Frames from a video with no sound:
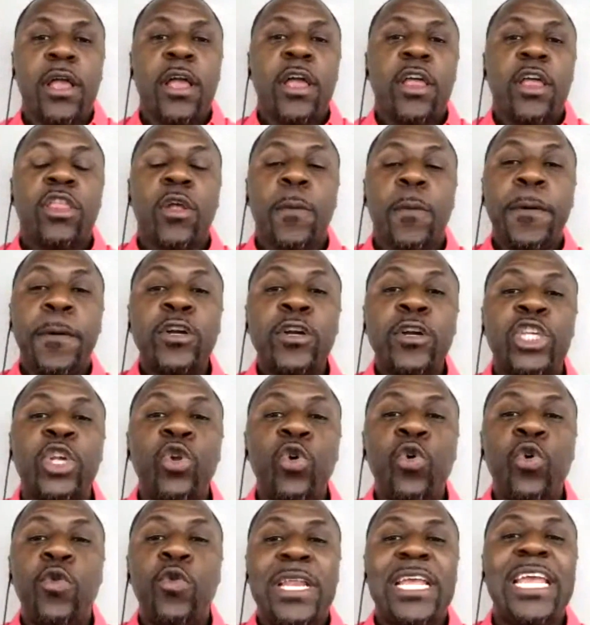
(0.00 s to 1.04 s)
The person
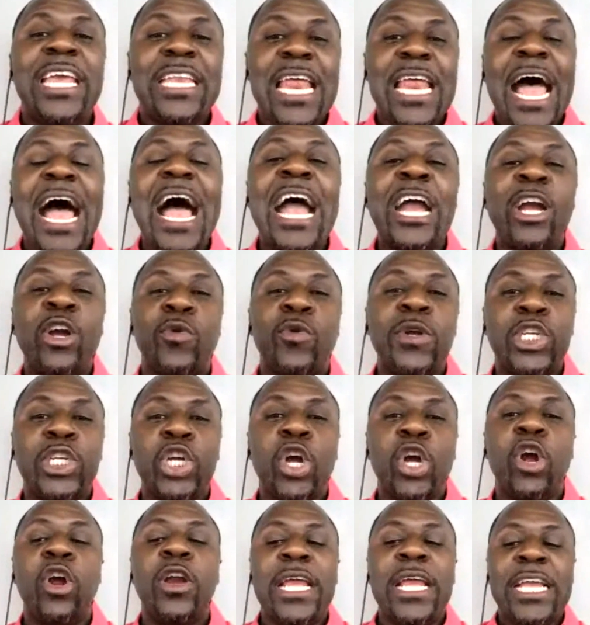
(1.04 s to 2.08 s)
who would get the higher
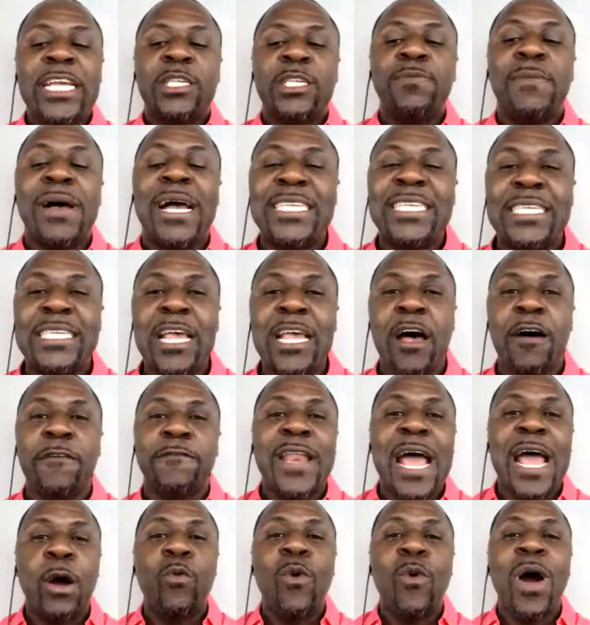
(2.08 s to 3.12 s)
return is myself.
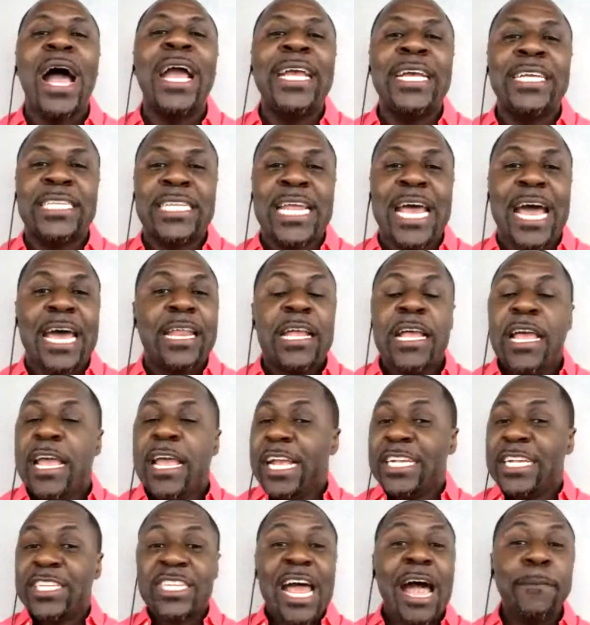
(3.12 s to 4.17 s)
Now, why is that?
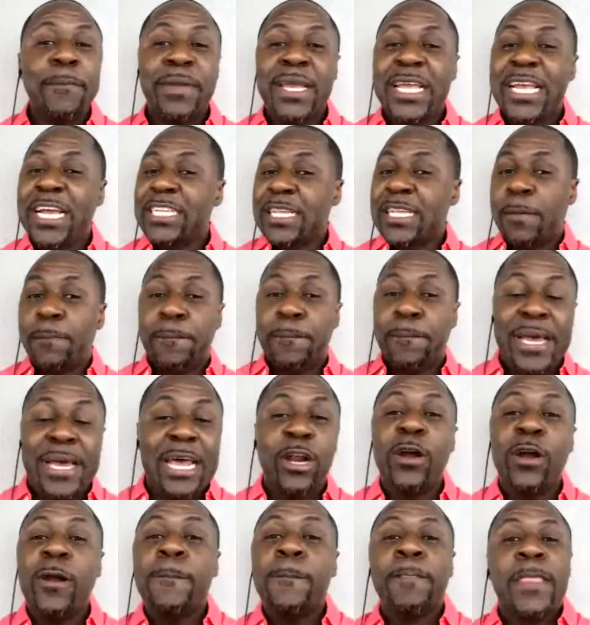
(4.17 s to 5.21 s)
It's not because I'm
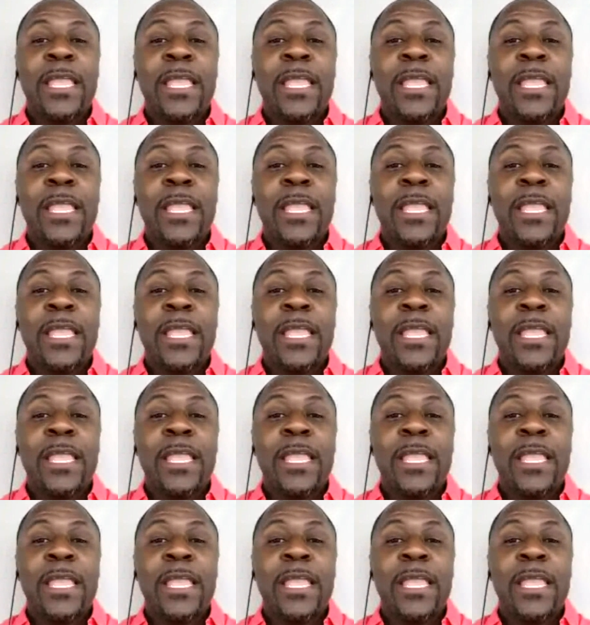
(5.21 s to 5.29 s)
better.